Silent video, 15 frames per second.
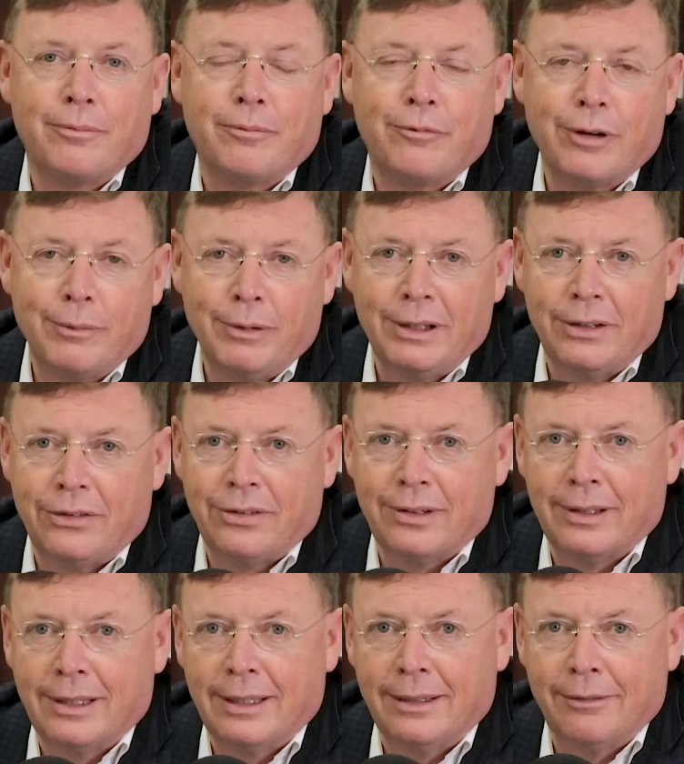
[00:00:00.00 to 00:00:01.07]
frivolous
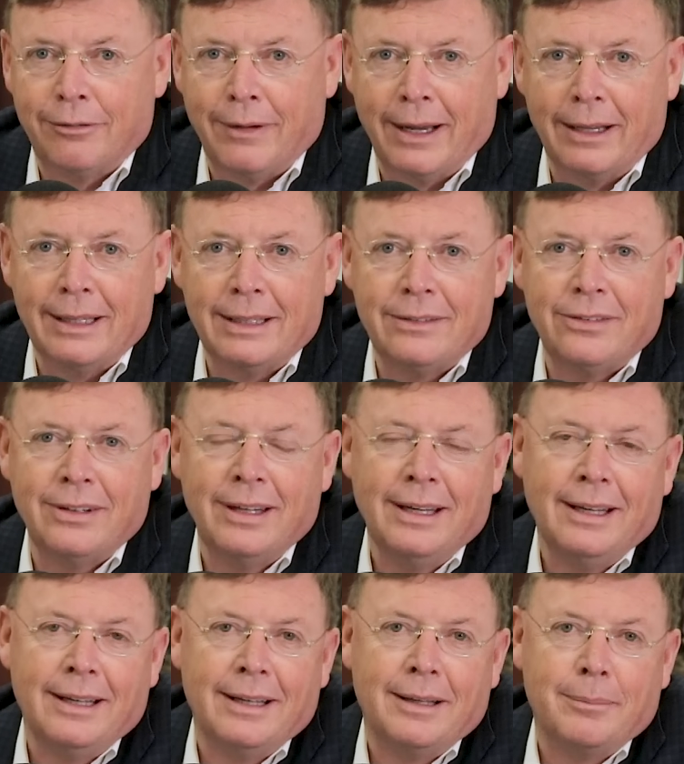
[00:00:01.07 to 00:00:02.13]
filings.
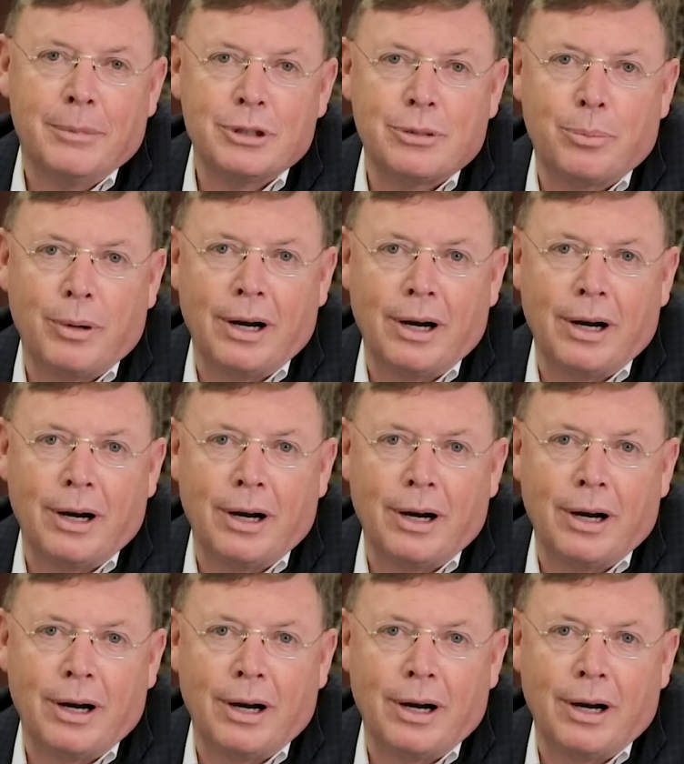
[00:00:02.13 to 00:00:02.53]
Mr.